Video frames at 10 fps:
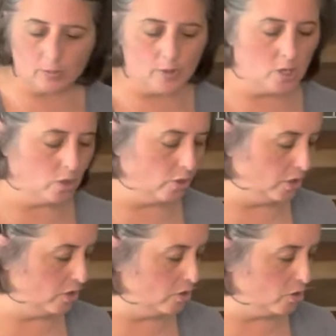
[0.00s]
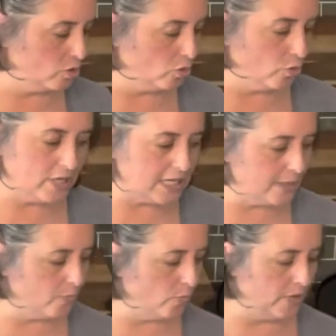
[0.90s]
milk, or you can use
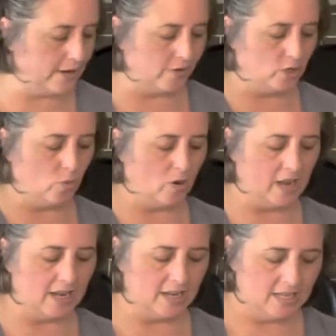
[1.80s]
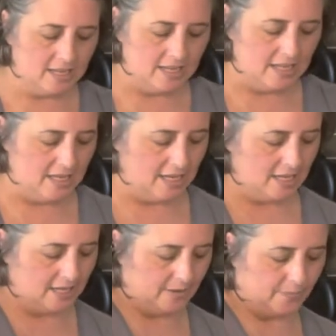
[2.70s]
cream, whatever you want.
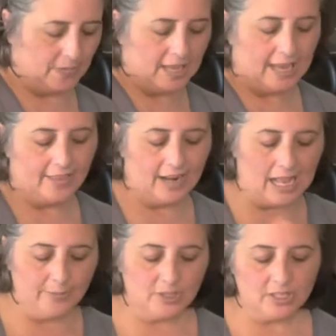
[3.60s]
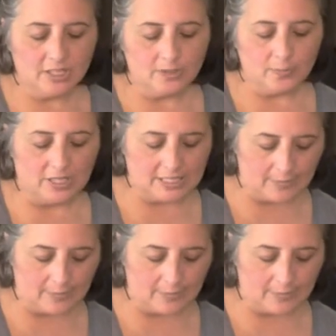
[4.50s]
Um, and then I'm just gonna, because I'm